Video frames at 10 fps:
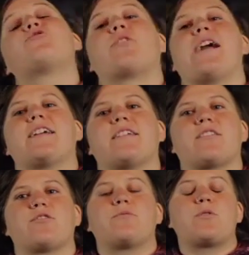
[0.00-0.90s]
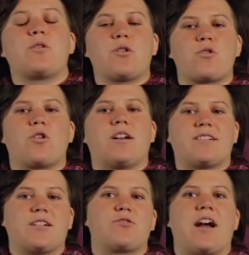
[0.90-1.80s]
try and get the
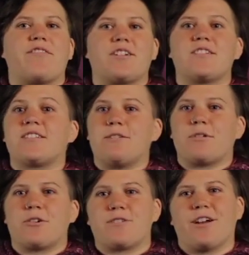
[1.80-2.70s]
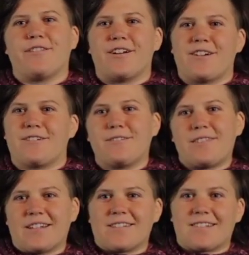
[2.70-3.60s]
crossing traffic to see what goes on there.
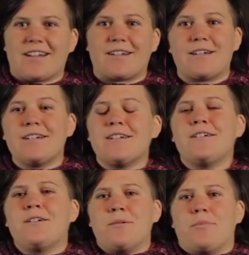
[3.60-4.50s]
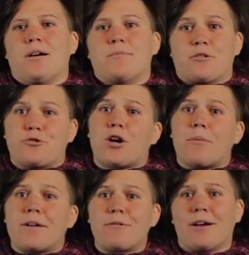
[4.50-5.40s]
Things like bombs are
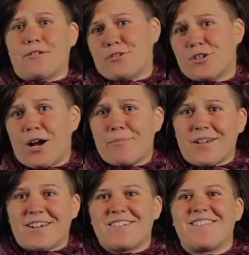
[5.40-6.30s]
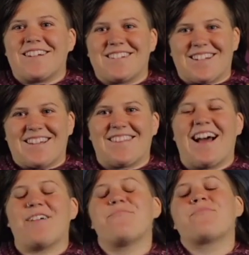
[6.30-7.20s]
dropping while you're shopping, things like
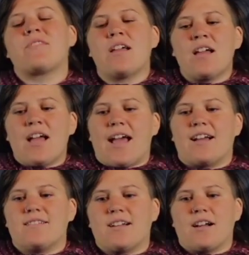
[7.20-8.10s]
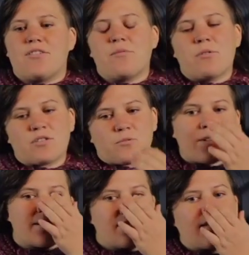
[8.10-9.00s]
that. And uh, the most
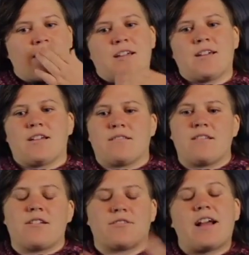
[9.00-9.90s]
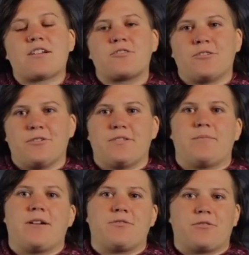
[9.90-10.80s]
recent thing in international news
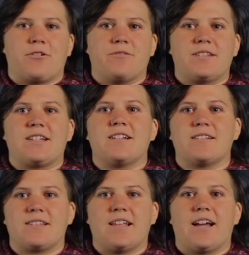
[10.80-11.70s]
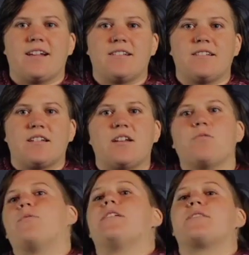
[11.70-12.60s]
about drones is that it
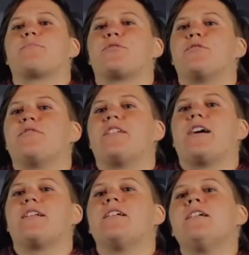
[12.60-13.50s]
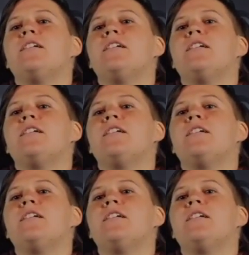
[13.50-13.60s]
was approved that